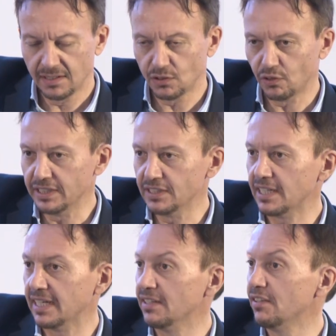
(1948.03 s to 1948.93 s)
Doreen's
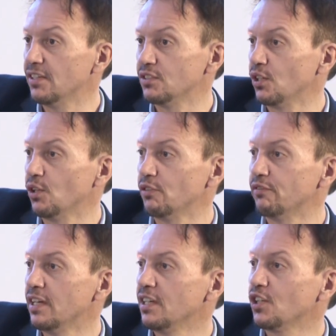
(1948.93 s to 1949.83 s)
saying, there's a lot of
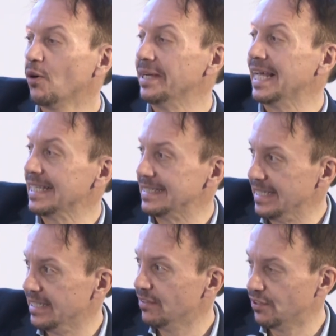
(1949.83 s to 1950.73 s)

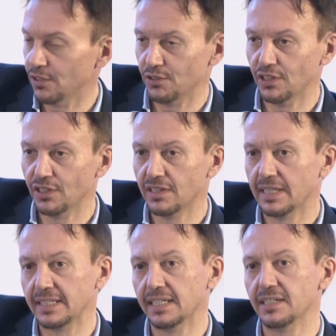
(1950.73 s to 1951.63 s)
commonality, though,
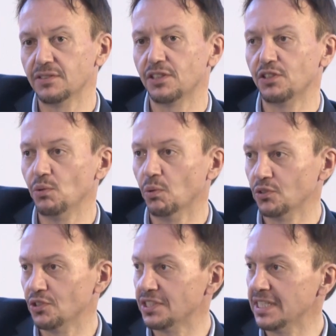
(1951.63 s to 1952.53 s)
nonetheless, that you want
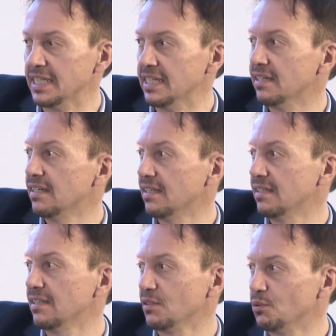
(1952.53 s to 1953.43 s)
to see
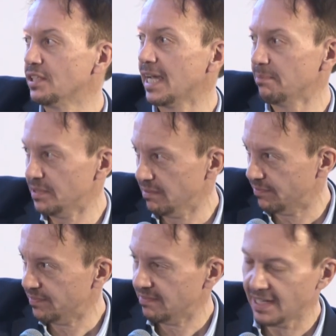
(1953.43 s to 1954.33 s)
a good
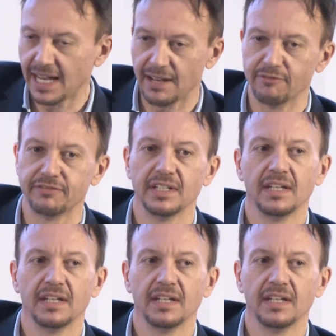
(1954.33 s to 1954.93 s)
captive have